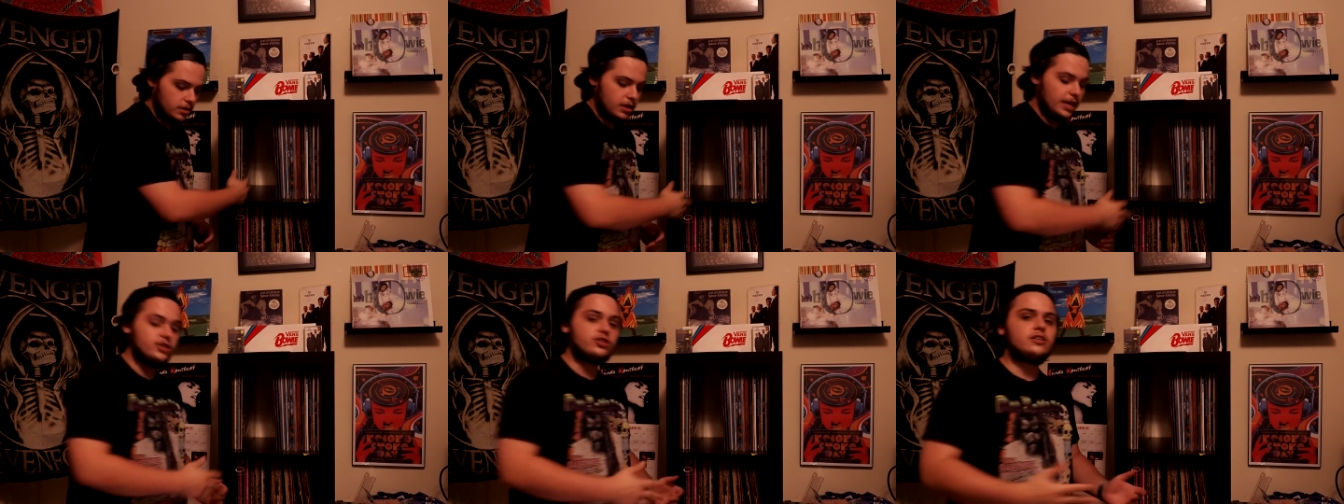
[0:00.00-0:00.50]

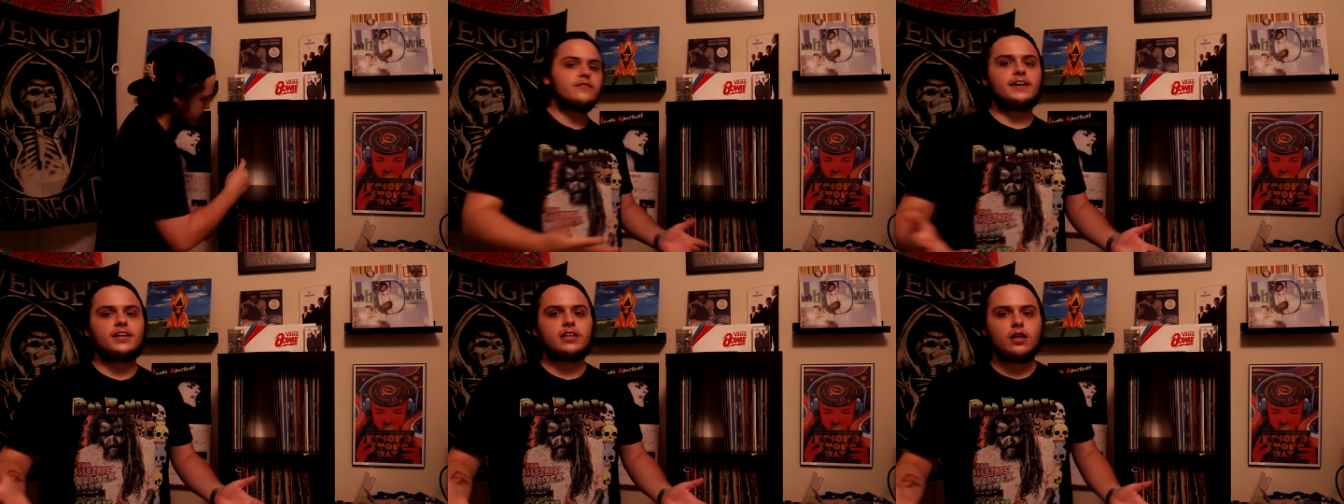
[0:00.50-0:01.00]
And you're gonna
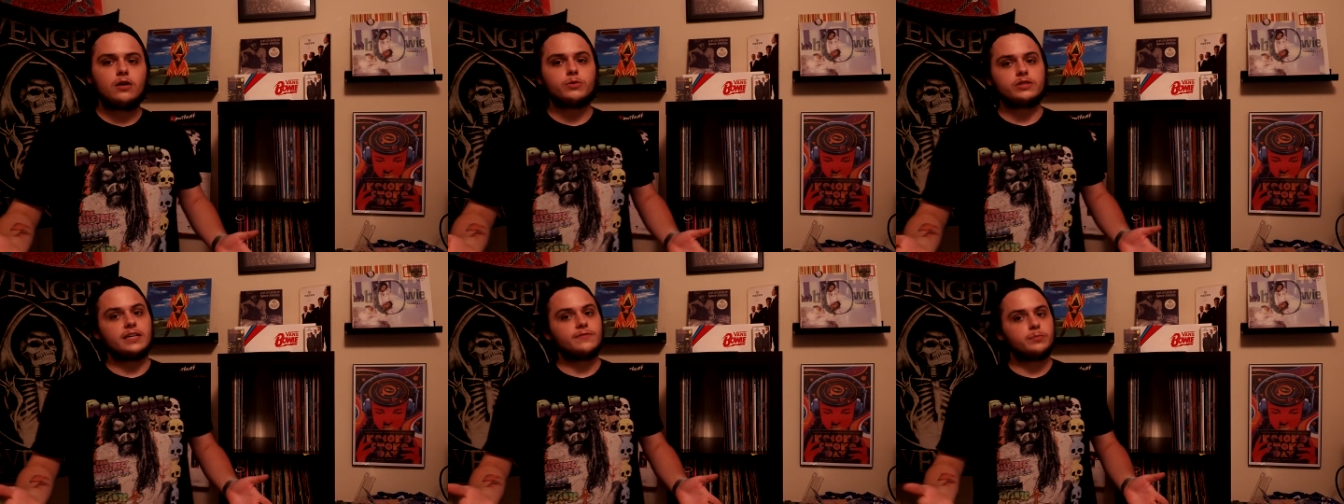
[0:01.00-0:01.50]
find that a lot
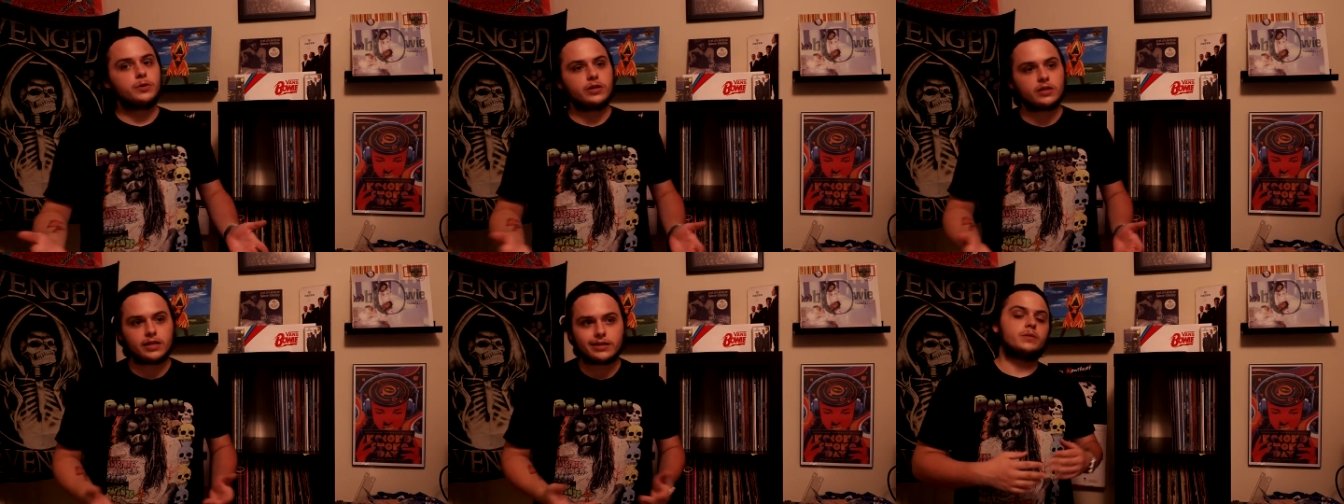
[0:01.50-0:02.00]
with David Bowie.
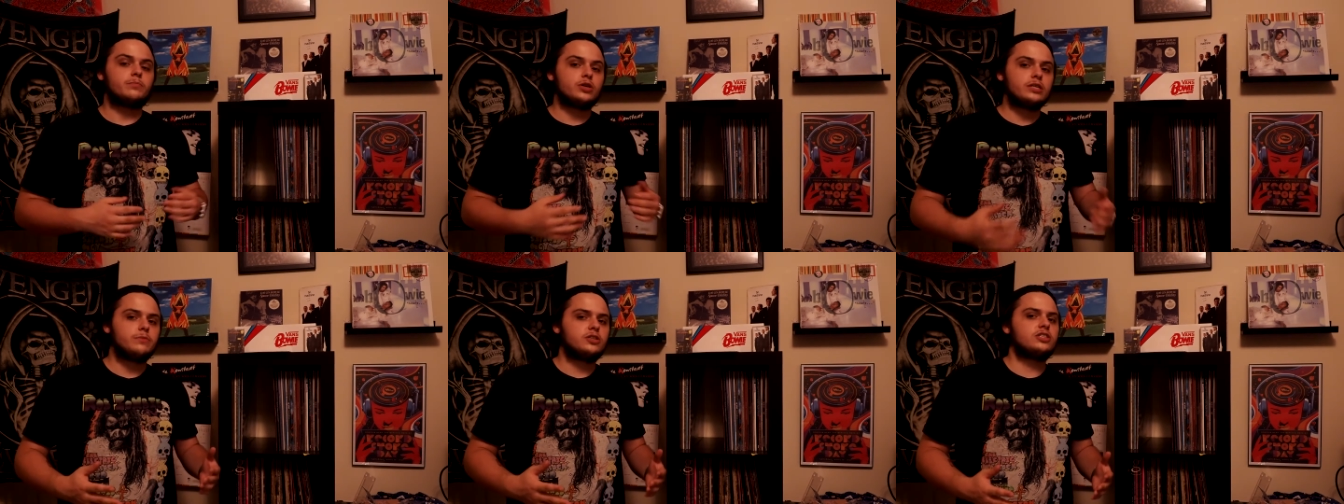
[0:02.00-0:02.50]
Like
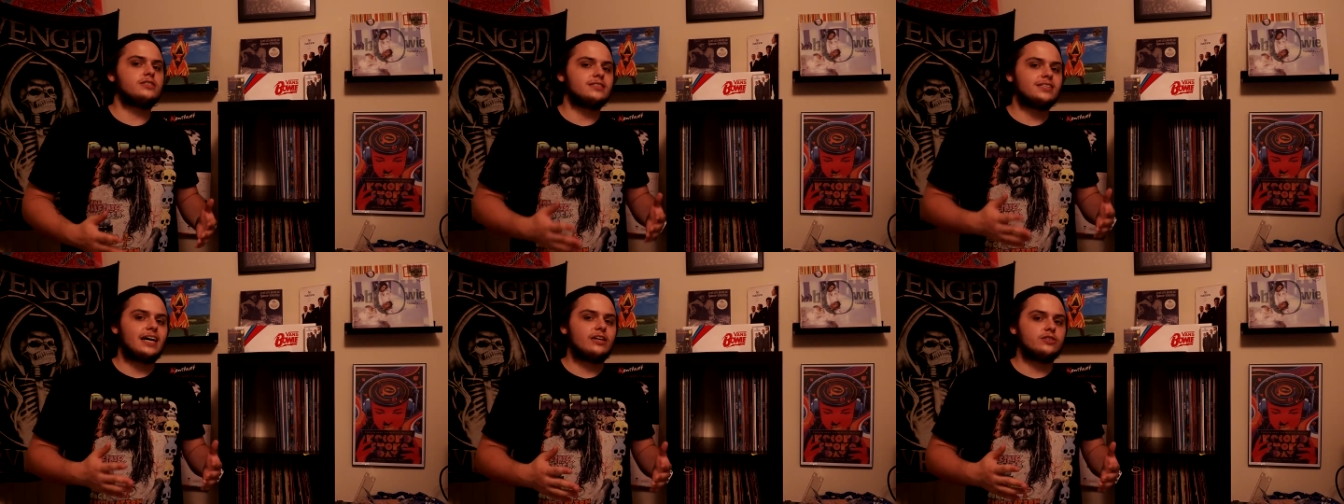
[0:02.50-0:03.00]
pretty much his
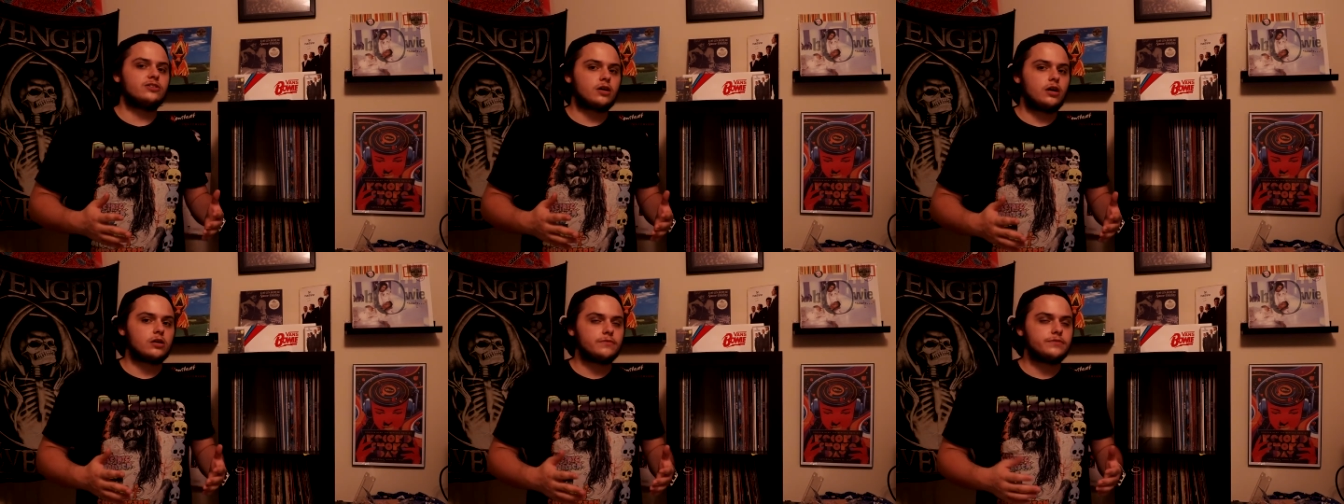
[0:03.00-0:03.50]
entire
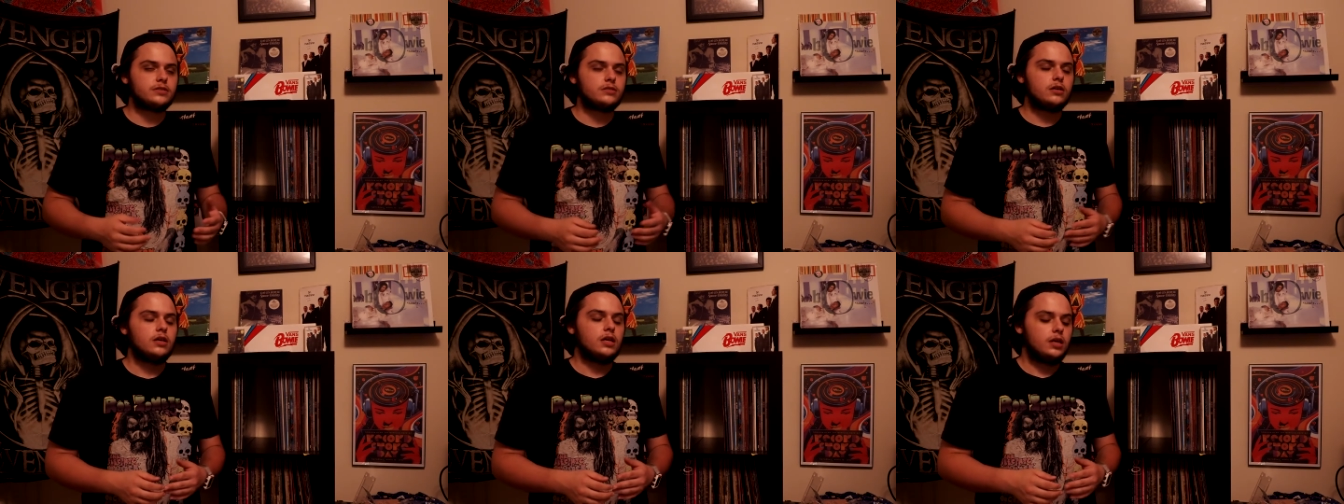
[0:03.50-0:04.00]
discography
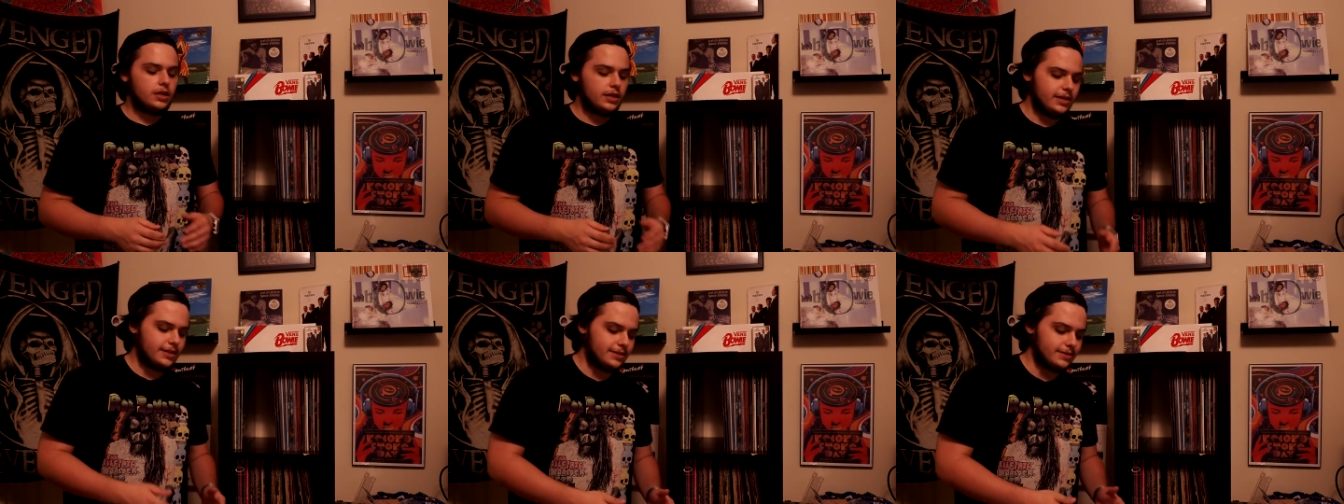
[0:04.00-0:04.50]

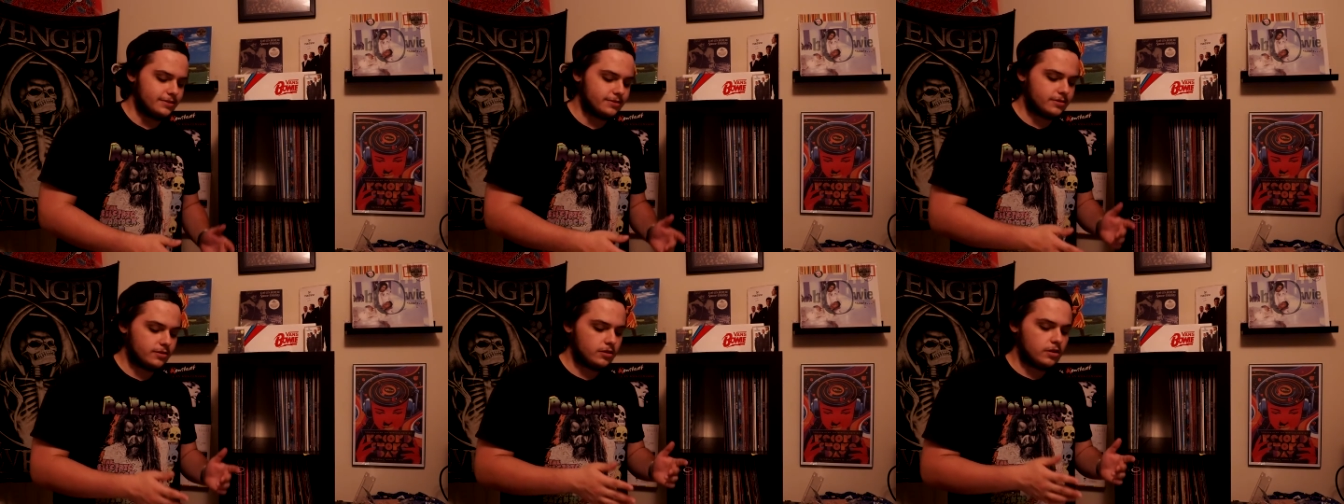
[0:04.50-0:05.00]

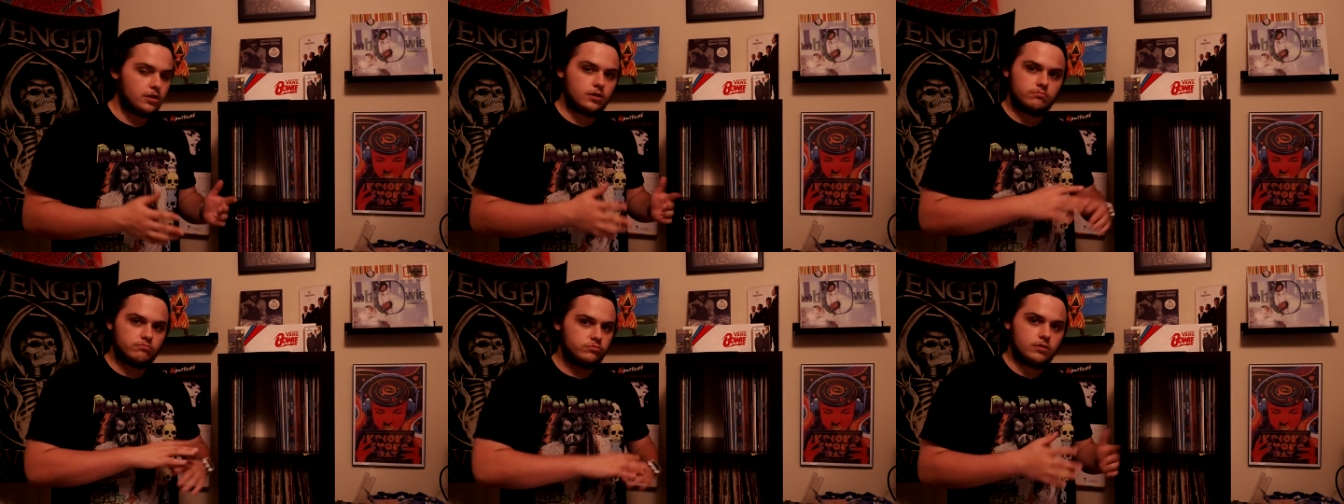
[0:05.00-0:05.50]
is
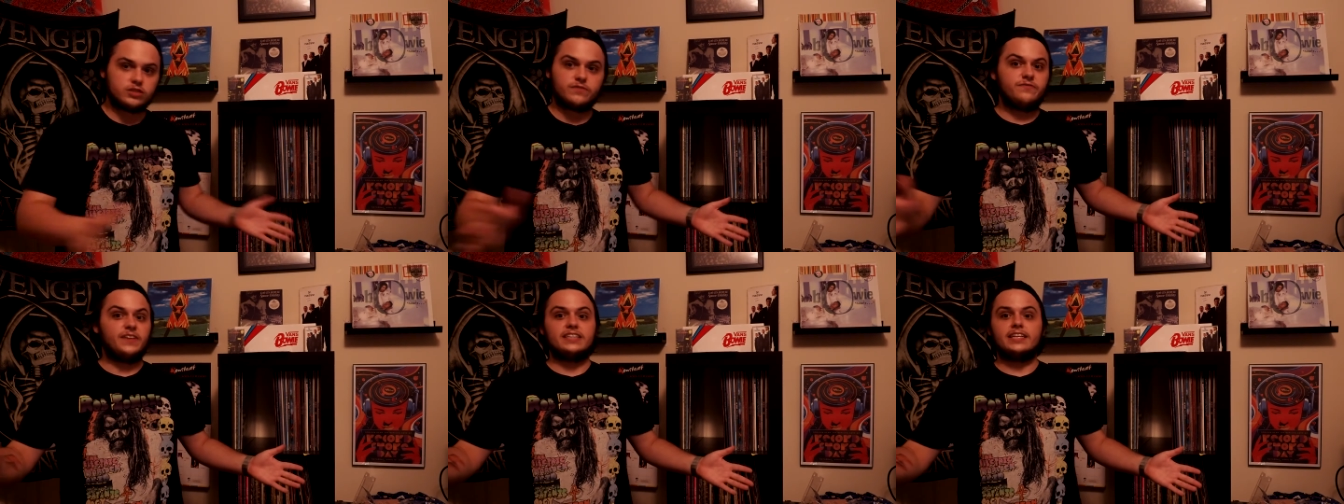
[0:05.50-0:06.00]
just
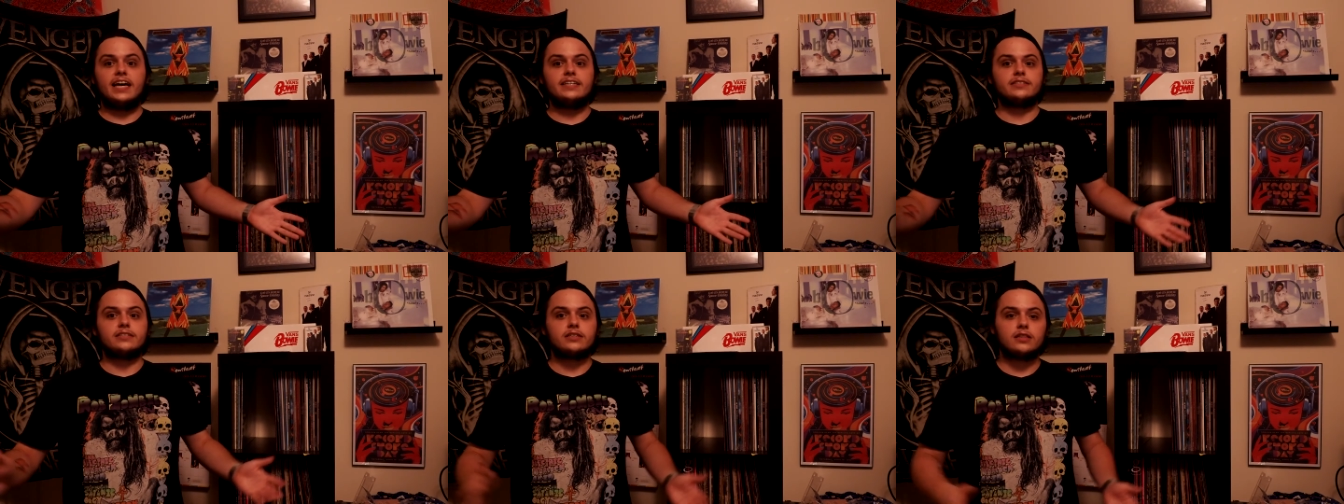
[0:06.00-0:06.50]

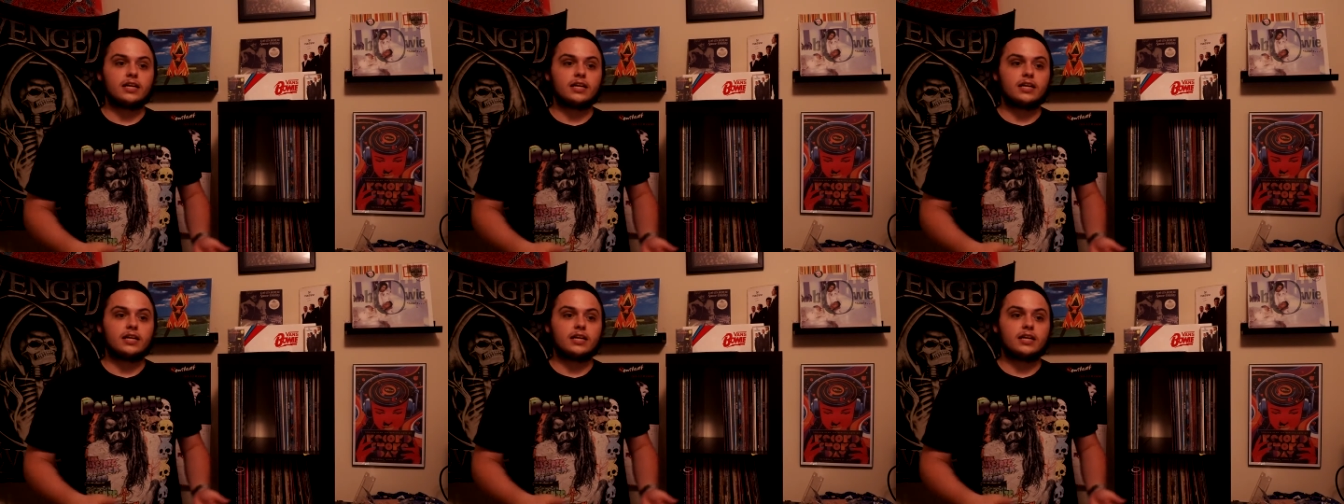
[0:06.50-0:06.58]
fantastic.